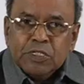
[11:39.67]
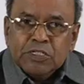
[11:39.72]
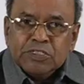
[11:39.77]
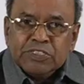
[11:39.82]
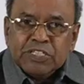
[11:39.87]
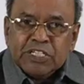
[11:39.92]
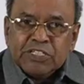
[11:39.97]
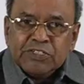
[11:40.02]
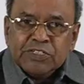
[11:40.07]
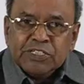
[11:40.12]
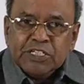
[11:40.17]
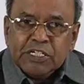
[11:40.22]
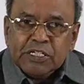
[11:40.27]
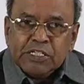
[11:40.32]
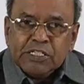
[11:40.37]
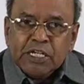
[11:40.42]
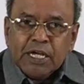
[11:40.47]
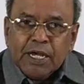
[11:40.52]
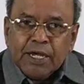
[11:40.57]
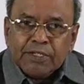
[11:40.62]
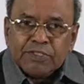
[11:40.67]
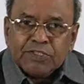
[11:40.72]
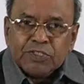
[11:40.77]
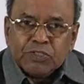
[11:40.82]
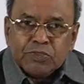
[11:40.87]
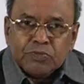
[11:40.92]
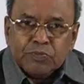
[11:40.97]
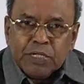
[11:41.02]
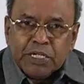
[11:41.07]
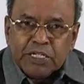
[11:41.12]
such that the
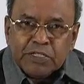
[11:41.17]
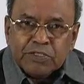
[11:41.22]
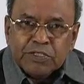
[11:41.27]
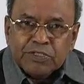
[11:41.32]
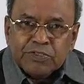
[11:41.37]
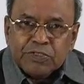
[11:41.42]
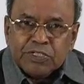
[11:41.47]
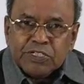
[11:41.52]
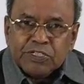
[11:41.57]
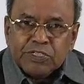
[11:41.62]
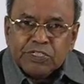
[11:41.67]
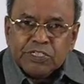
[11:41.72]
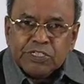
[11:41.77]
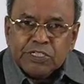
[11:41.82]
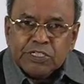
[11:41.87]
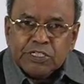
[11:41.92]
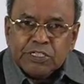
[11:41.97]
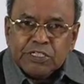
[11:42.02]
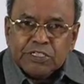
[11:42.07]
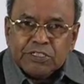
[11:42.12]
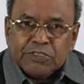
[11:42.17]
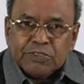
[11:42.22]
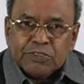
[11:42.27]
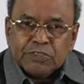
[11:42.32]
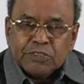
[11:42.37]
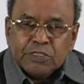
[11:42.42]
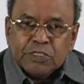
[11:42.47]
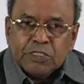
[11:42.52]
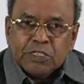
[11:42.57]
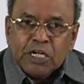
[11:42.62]
axis makes 60 degrees,
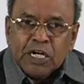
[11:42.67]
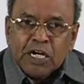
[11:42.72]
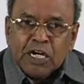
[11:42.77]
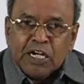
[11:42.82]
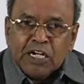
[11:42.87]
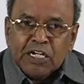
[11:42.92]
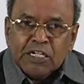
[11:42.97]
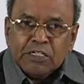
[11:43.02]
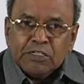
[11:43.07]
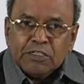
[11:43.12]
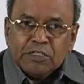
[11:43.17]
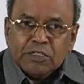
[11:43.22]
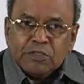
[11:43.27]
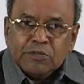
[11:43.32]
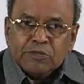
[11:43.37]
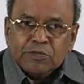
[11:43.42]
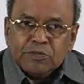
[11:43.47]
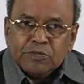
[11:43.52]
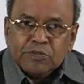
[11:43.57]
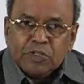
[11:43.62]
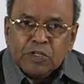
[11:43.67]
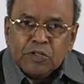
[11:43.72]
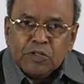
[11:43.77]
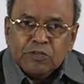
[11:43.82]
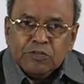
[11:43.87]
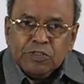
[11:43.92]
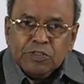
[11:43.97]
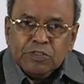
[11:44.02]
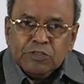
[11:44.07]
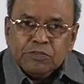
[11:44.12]
and
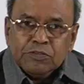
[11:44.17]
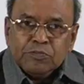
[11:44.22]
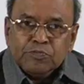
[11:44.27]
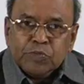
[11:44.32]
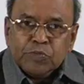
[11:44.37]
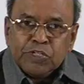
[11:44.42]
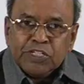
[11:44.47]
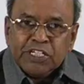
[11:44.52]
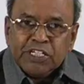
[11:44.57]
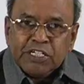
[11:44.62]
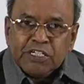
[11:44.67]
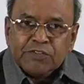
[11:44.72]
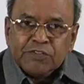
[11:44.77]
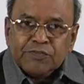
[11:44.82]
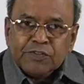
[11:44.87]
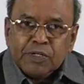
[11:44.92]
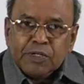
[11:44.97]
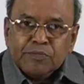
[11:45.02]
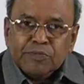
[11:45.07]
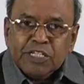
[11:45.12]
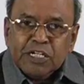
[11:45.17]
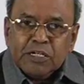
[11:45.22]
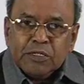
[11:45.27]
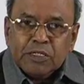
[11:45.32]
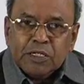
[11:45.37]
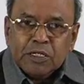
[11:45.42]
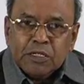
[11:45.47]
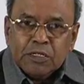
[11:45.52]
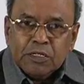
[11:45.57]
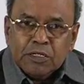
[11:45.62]
now you project from
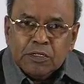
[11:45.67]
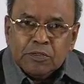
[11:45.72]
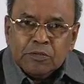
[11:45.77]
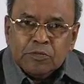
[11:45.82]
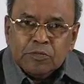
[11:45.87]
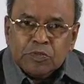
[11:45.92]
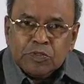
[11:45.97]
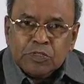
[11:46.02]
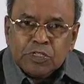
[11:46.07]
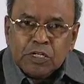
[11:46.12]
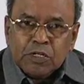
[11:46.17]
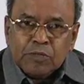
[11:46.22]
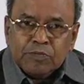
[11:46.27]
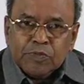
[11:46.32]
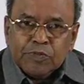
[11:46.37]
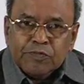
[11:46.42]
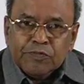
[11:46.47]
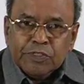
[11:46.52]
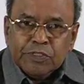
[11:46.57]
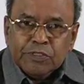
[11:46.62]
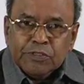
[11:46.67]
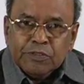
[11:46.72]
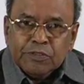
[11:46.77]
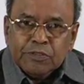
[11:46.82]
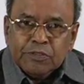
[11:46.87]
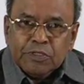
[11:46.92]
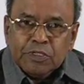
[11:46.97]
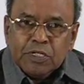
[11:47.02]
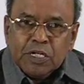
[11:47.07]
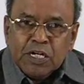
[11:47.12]
the top view
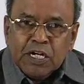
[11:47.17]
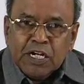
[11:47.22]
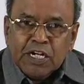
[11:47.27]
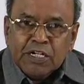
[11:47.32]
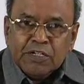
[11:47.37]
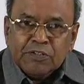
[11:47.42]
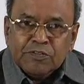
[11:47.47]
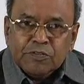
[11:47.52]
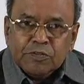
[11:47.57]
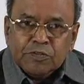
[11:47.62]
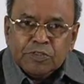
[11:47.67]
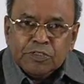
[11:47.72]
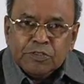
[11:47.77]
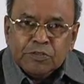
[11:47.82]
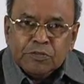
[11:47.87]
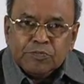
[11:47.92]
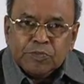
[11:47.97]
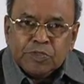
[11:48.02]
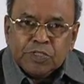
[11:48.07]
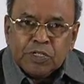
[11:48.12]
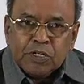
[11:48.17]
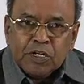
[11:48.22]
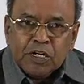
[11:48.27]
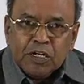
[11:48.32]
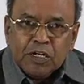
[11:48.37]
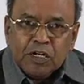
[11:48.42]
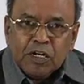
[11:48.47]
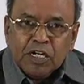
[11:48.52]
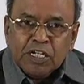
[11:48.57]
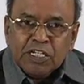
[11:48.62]
and you
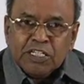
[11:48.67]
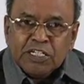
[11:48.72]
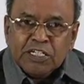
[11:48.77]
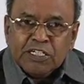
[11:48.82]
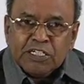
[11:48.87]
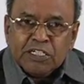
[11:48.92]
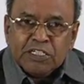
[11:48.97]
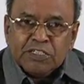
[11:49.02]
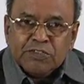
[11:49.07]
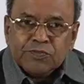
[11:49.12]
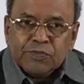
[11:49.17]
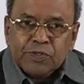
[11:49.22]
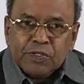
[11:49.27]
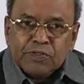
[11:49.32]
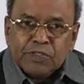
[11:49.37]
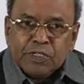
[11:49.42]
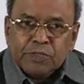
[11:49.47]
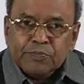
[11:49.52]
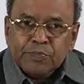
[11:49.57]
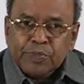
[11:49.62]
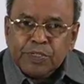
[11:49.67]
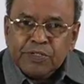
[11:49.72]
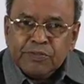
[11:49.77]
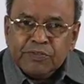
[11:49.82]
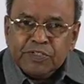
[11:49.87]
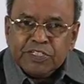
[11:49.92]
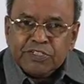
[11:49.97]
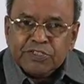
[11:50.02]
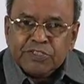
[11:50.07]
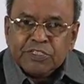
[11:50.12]
draw horizontals from the
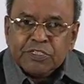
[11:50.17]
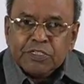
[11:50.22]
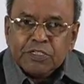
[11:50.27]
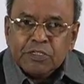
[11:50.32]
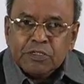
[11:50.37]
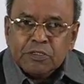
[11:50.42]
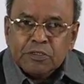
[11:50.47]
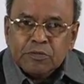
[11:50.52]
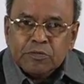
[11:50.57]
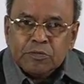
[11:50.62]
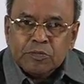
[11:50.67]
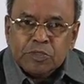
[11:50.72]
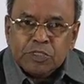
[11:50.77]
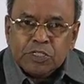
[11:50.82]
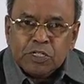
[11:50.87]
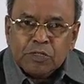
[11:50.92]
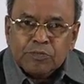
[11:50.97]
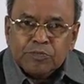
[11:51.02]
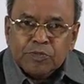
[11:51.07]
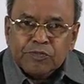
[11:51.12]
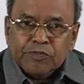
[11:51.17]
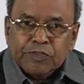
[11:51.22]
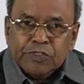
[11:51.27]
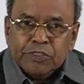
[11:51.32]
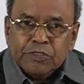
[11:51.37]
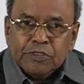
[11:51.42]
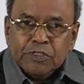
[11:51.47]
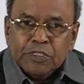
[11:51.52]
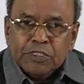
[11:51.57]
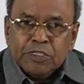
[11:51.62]
previous top
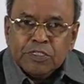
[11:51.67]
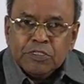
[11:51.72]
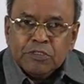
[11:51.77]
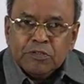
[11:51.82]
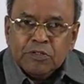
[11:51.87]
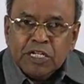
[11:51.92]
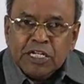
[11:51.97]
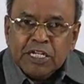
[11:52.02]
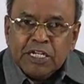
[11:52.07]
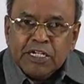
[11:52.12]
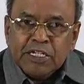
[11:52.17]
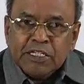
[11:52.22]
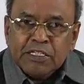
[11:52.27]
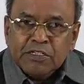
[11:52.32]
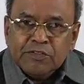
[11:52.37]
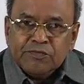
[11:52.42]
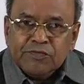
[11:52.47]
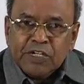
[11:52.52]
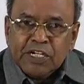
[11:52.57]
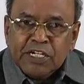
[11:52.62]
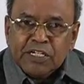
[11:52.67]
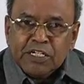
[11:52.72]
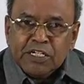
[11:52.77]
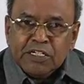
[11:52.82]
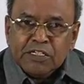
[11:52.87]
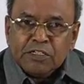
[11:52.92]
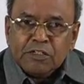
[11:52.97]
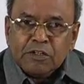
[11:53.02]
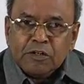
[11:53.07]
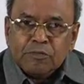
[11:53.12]
view, you will get the
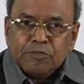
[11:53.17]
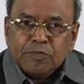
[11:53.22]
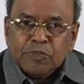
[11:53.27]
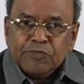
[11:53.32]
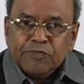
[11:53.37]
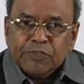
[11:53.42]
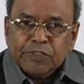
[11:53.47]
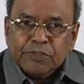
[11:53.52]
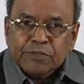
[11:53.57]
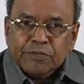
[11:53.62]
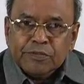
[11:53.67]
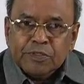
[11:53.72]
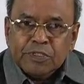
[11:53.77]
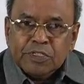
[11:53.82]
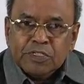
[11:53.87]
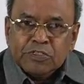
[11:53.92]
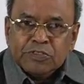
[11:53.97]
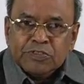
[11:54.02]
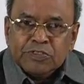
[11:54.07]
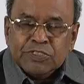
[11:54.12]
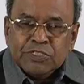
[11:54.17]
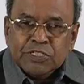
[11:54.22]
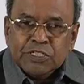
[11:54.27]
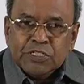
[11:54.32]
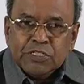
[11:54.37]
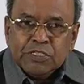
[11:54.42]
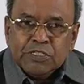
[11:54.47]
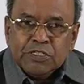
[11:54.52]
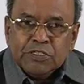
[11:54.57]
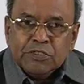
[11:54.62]
final top view.
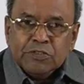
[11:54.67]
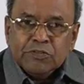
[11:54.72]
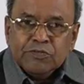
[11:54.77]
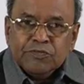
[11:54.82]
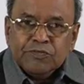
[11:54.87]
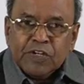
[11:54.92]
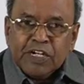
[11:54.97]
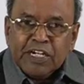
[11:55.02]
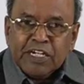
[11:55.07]
See, you